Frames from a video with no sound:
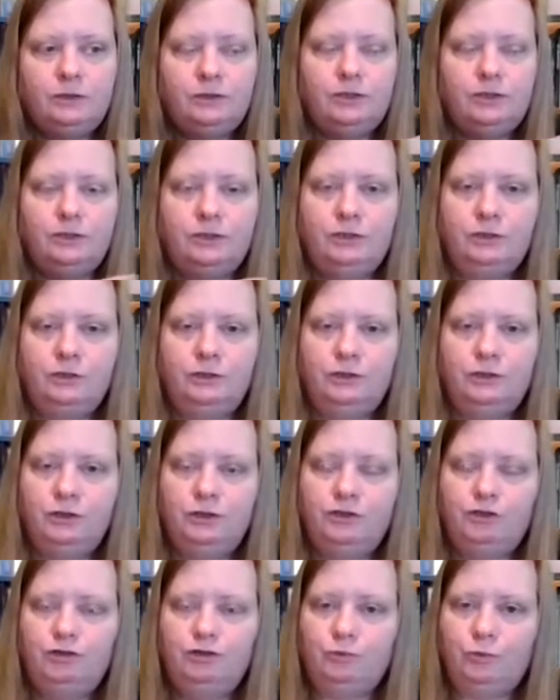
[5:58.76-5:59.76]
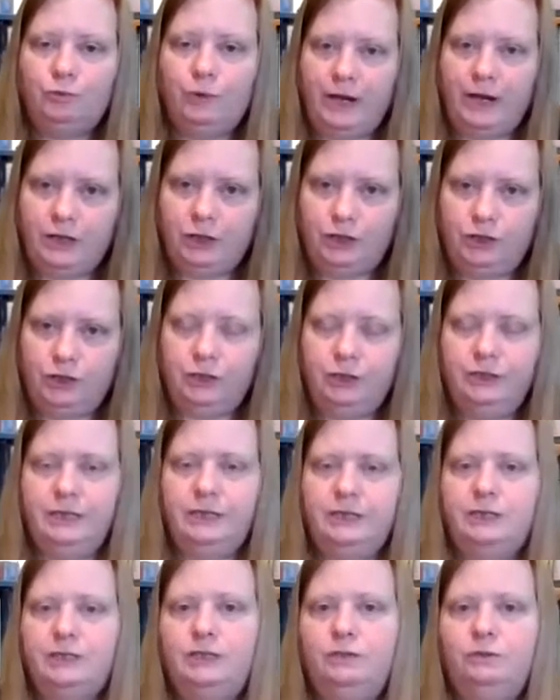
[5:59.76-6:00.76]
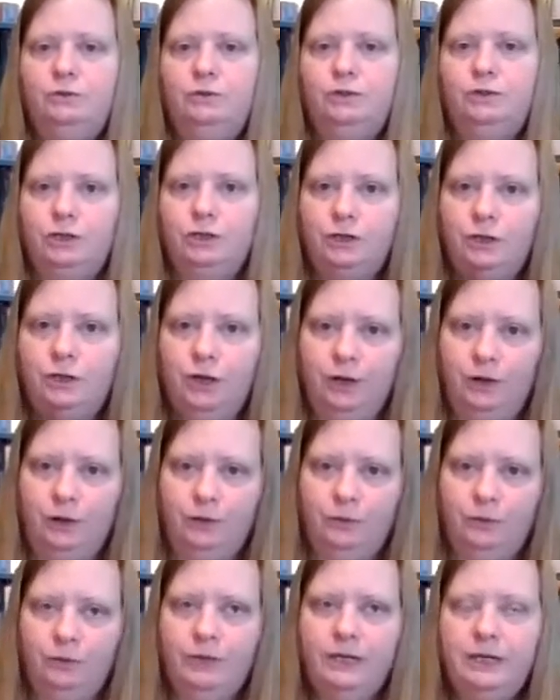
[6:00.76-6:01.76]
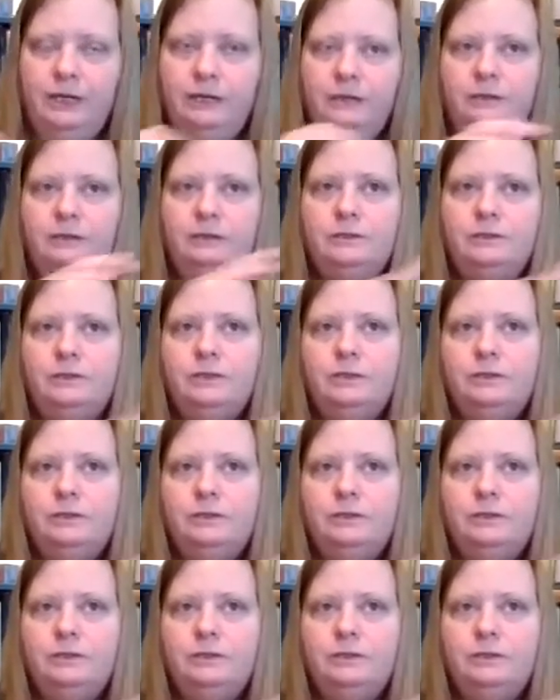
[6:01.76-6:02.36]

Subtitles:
a certain direction that a suit should go, and there's a